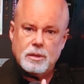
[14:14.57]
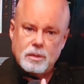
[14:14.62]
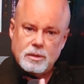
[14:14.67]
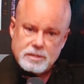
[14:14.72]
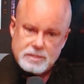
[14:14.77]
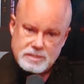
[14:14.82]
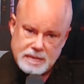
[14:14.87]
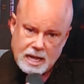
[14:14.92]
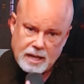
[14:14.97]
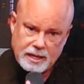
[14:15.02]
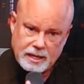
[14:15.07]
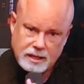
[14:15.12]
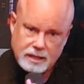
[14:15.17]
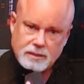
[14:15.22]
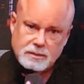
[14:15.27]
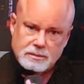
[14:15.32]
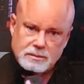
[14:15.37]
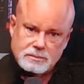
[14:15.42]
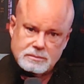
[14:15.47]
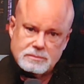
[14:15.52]
Selling.
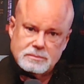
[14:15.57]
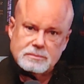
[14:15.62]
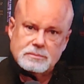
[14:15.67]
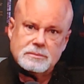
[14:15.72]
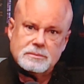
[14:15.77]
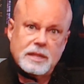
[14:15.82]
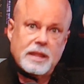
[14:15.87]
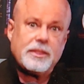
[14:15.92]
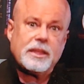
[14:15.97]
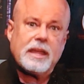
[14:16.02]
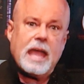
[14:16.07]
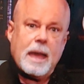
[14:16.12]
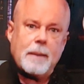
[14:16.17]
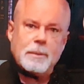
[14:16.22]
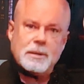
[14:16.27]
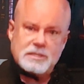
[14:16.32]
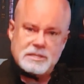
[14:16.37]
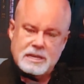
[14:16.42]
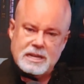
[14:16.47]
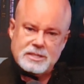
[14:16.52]
Nothing
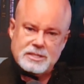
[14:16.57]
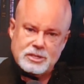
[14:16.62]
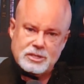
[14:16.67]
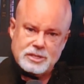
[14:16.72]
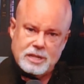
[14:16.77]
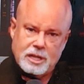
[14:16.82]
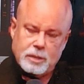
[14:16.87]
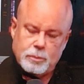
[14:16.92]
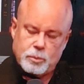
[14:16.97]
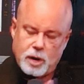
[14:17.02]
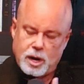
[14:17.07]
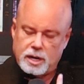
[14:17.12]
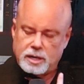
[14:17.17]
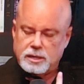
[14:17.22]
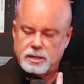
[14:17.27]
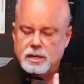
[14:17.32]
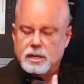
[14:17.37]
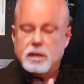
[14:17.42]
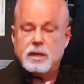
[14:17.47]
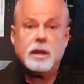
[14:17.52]
happens unless you sell the product.
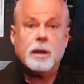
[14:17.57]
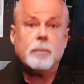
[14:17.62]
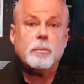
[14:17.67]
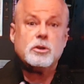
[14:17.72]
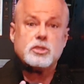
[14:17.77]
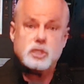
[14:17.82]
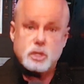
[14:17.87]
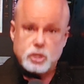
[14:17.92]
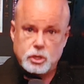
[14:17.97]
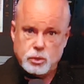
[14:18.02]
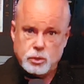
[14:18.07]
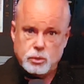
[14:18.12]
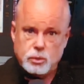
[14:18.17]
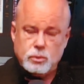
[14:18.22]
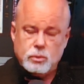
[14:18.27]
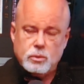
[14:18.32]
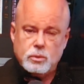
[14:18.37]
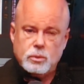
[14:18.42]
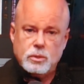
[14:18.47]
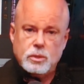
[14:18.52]
Number
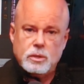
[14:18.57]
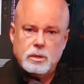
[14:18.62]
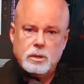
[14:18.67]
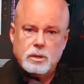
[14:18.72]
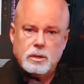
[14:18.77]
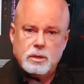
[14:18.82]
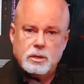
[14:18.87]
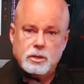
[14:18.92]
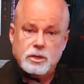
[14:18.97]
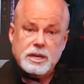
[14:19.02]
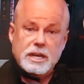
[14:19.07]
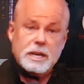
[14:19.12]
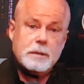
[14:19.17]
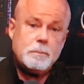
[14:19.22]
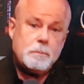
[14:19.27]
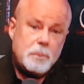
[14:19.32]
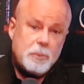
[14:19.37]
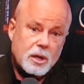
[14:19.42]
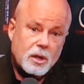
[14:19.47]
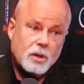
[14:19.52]
2, you need
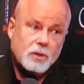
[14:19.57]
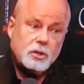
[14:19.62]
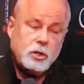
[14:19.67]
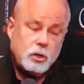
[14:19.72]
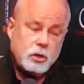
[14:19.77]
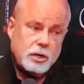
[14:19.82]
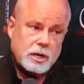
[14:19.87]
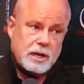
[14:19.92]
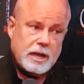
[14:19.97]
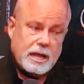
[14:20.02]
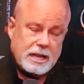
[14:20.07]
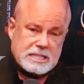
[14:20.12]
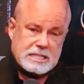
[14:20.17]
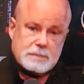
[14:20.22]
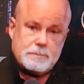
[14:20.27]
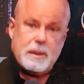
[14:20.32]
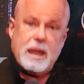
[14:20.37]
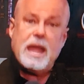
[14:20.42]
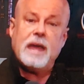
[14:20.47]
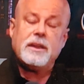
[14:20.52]
to you can
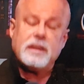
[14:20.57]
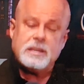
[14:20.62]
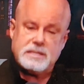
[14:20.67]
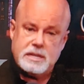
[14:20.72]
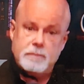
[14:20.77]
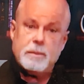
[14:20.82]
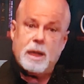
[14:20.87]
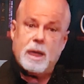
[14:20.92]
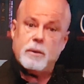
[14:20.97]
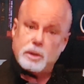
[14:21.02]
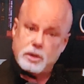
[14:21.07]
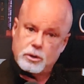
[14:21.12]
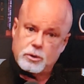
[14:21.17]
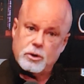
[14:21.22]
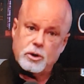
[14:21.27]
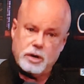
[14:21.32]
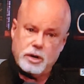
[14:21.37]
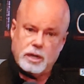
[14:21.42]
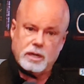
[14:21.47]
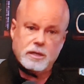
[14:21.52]
expand a team by
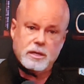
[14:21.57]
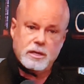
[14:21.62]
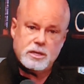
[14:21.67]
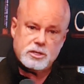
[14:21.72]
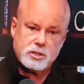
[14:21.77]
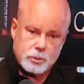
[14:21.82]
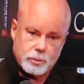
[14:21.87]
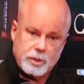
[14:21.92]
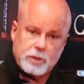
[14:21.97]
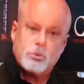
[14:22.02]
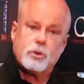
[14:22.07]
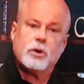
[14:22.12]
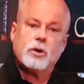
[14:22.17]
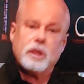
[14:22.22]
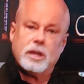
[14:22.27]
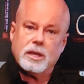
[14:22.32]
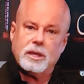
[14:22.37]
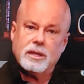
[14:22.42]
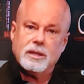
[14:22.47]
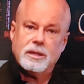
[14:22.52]
recruiting. So
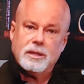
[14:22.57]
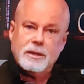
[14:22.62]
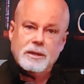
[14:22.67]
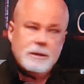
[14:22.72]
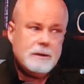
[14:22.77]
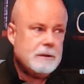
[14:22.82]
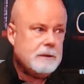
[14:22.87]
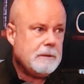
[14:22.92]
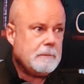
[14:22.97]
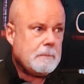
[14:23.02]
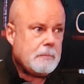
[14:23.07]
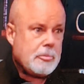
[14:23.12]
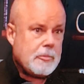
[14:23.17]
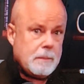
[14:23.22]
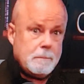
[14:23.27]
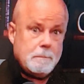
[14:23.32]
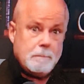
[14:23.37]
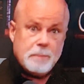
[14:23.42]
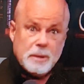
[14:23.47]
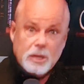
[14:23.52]
recruiting.
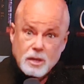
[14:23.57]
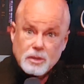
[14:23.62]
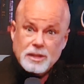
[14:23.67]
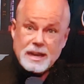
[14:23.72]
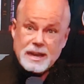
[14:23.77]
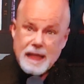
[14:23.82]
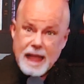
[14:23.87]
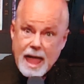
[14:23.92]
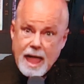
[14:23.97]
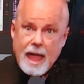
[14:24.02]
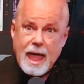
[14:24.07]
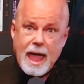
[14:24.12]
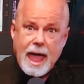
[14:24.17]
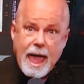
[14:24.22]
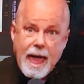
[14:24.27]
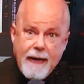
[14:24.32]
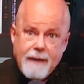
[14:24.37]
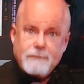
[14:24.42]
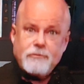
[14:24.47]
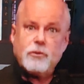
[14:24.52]
Build an
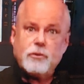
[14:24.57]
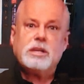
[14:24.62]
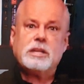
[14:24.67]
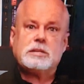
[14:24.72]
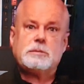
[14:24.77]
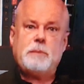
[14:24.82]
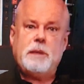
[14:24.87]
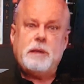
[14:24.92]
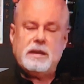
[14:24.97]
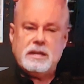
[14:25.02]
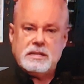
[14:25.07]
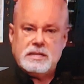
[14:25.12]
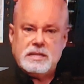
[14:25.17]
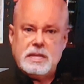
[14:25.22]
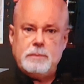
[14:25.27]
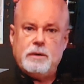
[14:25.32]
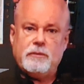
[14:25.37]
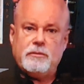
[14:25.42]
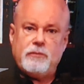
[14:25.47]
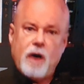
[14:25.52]
ever-expanding
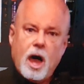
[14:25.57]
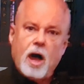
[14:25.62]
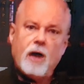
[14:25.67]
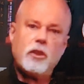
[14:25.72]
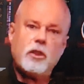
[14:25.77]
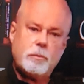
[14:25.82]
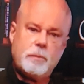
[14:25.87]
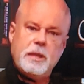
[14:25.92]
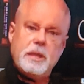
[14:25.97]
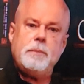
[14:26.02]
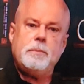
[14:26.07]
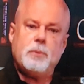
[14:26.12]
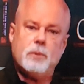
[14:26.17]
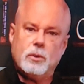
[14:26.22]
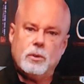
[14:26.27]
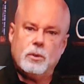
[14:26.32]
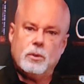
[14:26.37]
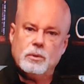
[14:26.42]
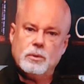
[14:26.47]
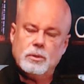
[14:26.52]
team of other
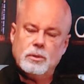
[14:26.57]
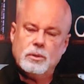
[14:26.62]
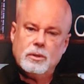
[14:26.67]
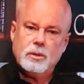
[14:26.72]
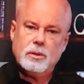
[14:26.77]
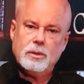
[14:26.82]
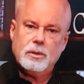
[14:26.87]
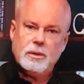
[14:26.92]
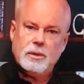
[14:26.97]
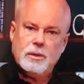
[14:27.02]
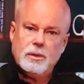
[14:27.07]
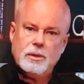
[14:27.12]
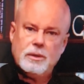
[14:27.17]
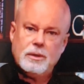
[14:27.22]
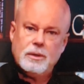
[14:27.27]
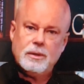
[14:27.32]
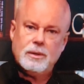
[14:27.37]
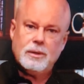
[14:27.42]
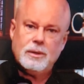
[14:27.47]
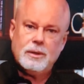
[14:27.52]
people
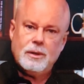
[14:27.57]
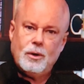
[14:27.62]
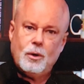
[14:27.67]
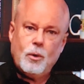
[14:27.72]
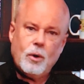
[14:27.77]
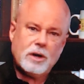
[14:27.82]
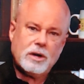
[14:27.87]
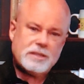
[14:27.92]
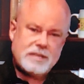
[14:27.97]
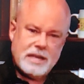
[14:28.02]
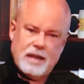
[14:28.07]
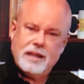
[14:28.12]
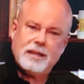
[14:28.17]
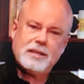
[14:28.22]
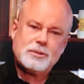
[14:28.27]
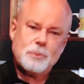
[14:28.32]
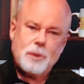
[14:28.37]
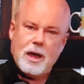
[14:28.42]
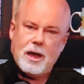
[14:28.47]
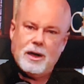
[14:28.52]
who are selling
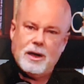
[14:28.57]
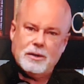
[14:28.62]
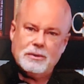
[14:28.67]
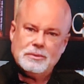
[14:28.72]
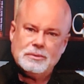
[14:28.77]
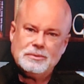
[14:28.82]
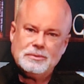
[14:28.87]
as well.